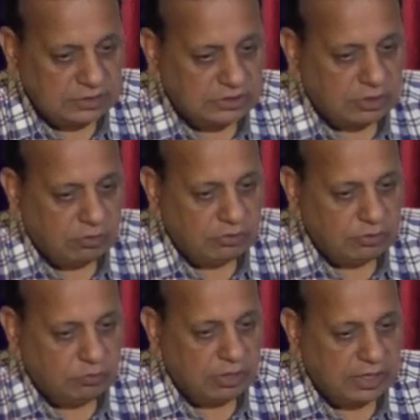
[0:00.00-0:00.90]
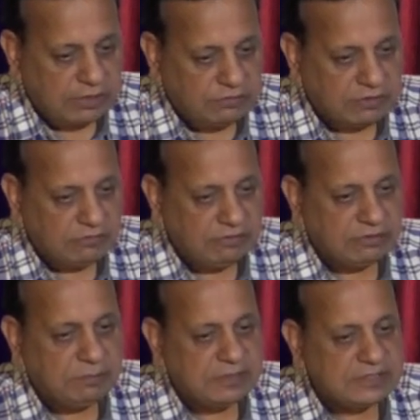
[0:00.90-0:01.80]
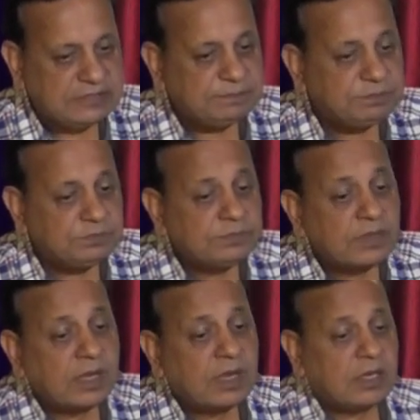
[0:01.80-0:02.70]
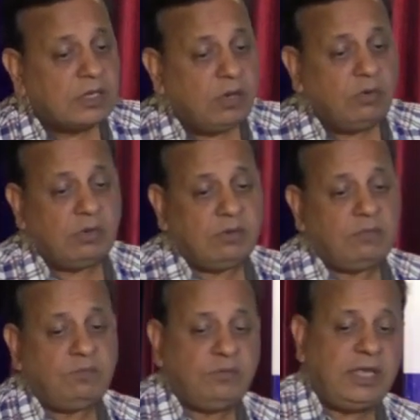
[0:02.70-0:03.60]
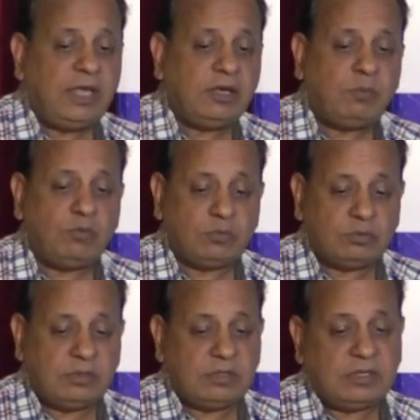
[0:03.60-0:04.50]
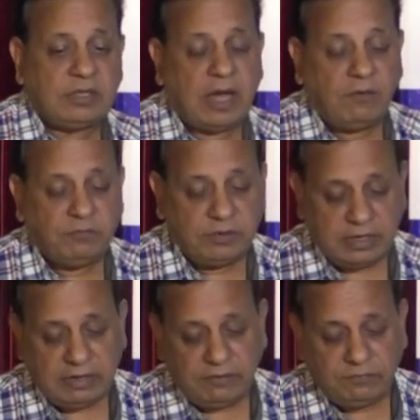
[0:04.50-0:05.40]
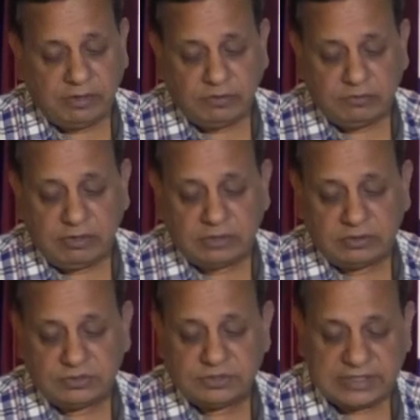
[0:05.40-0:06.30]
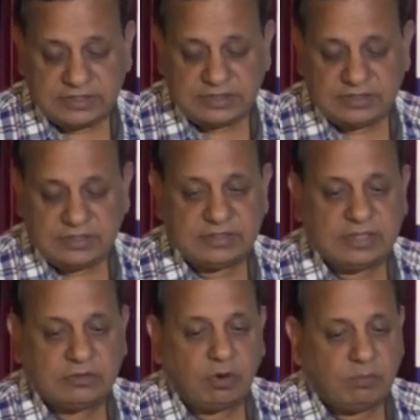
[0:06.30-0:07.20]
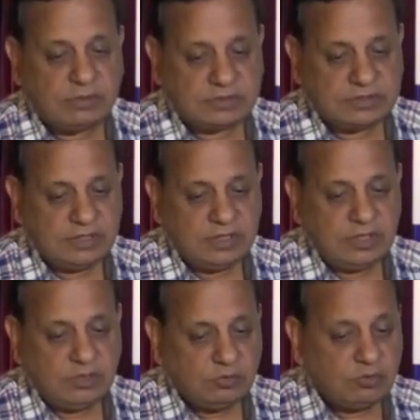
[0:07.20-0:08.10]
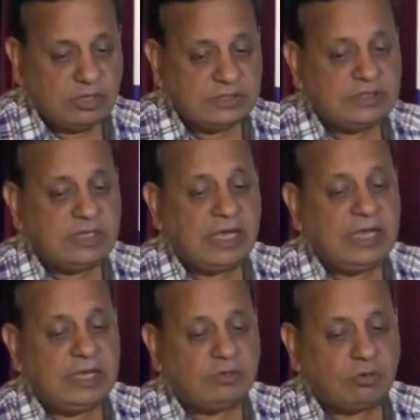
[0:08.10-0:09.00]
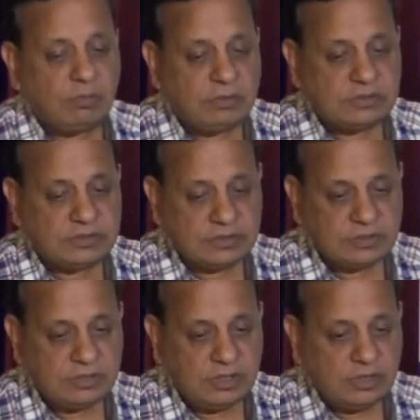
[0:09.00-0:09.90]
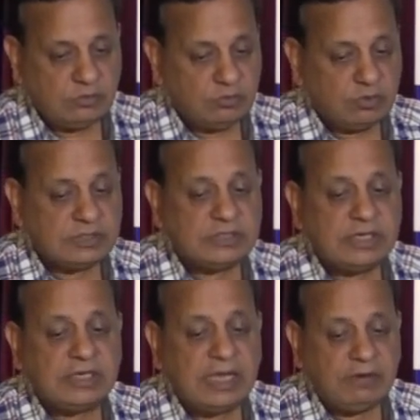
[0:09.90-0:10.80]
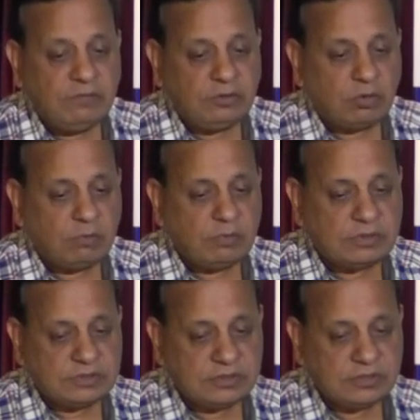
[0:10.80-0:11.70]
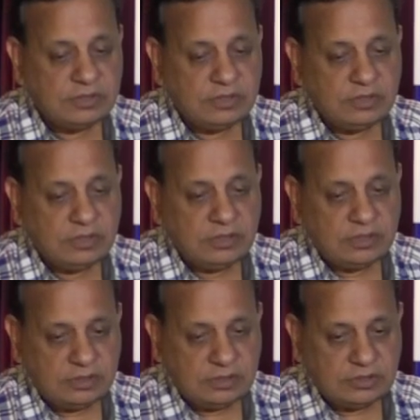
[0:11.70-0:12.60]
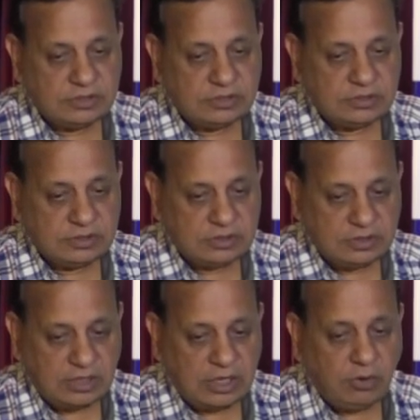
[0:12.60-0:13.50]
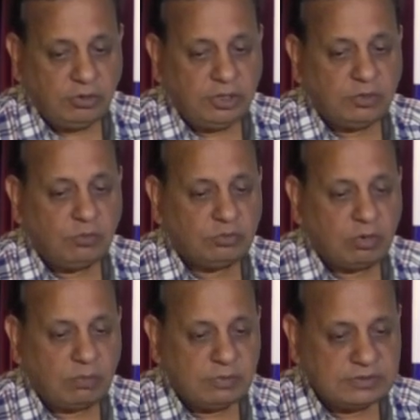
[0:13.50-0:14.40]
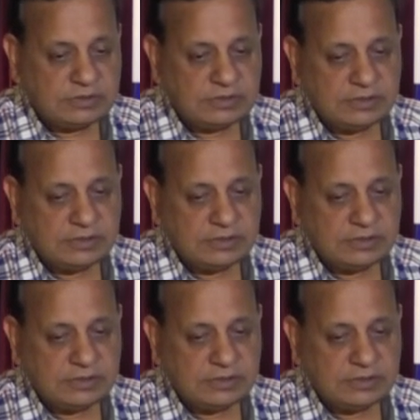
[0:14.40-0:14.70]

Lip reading: These are all echocardiographic images. Now, VA ECMO, after a left ventricular stasis, is a thrombus. You can see a LA thrombus. You can see an LV thrombus. This is aortic root thrombus.